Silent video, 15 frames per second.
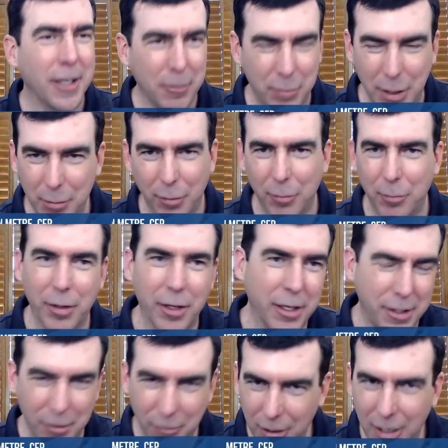Yeah. And people would be
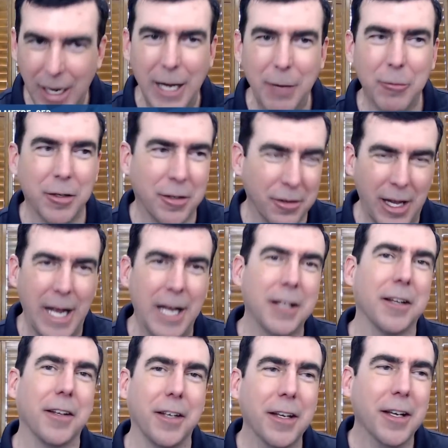like, you know what? I would
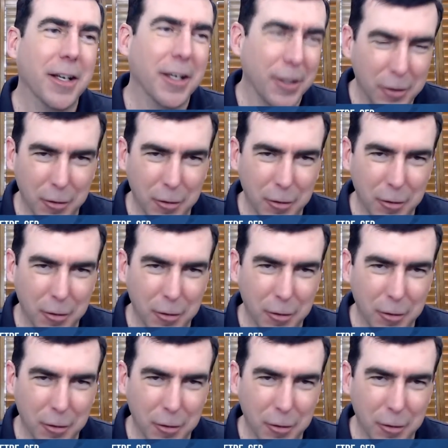gladly